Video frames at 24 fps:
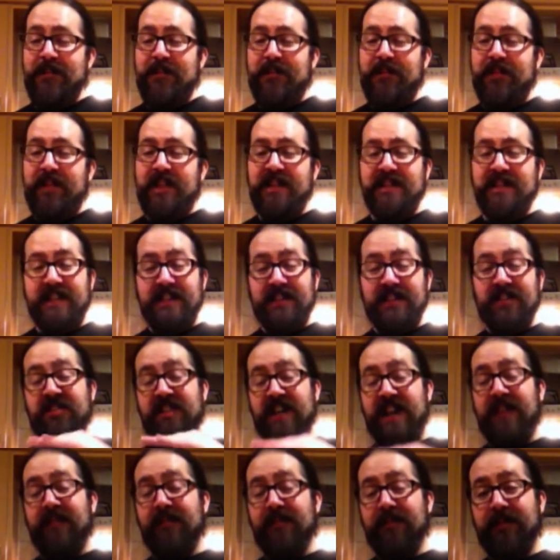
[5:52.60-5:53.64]
There's a little
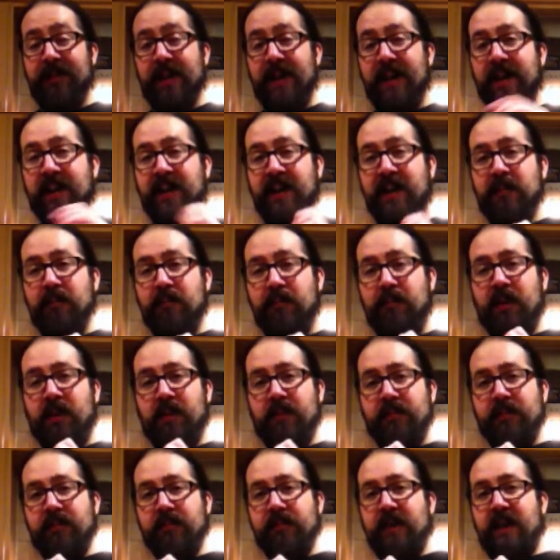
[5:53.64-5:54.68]
shelf, and I can
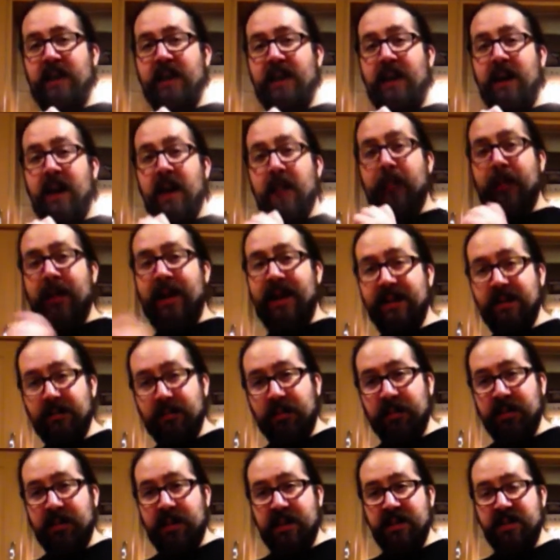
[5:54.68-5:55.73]
pop my iPad
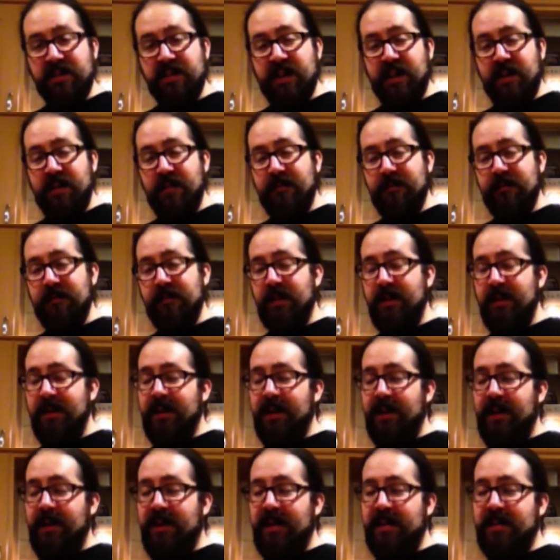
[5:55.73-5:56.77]
up on that shelf.
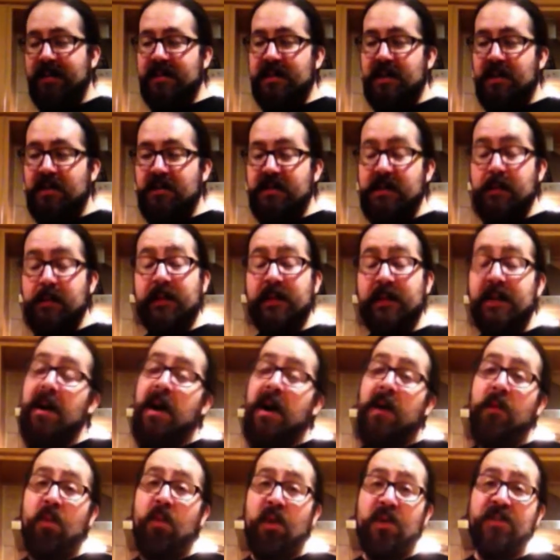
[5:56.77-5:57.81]
So typically
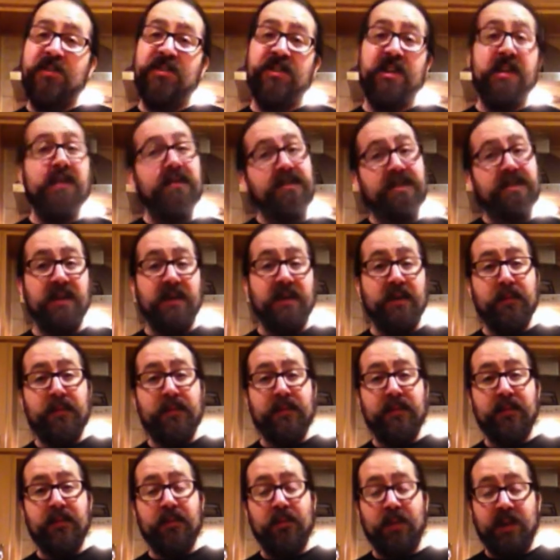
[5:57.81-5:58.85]
I'll watch YouTube
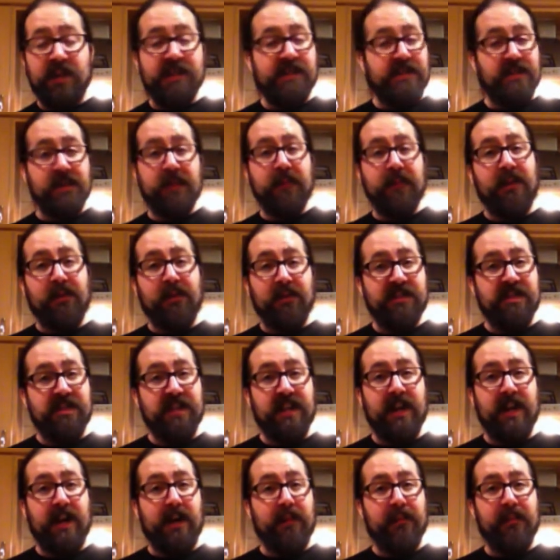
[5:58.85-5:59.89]
whilst doing my
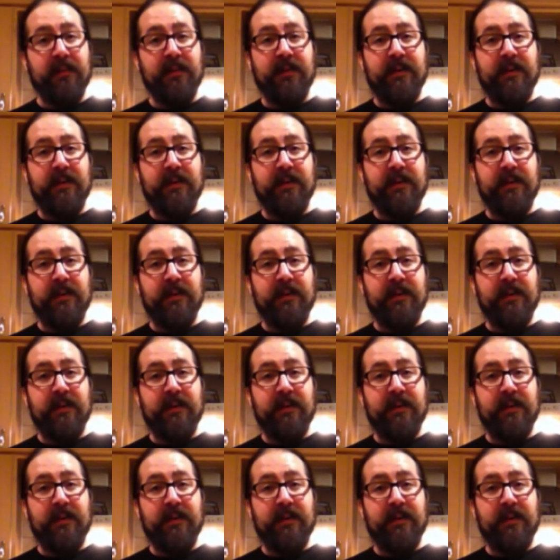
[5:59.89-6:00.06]
washing up.